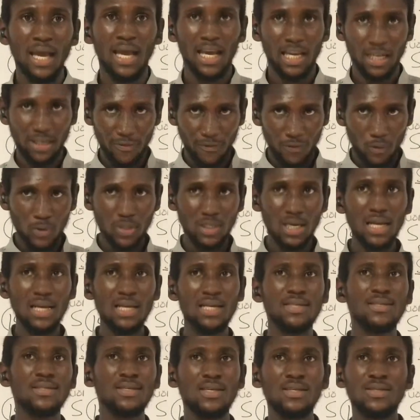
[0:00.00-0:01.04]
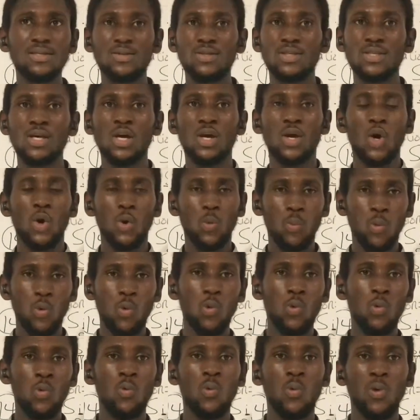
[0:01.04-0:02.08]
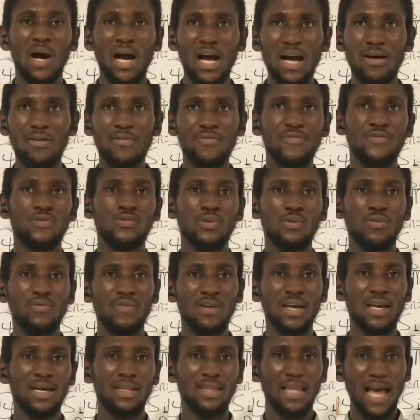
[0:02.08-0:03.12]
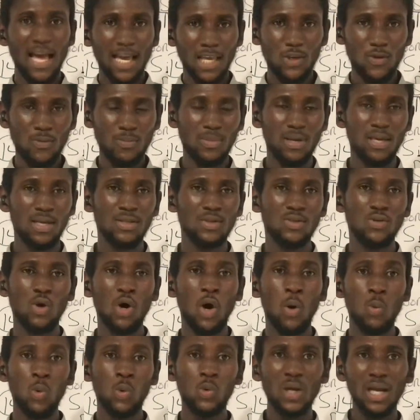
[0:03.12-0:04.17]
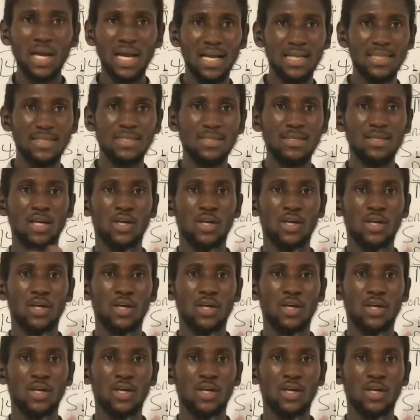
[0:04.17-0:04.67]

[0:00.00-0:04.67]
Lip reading: In the future lessons, we'll have sort of like an argument, or we'll look at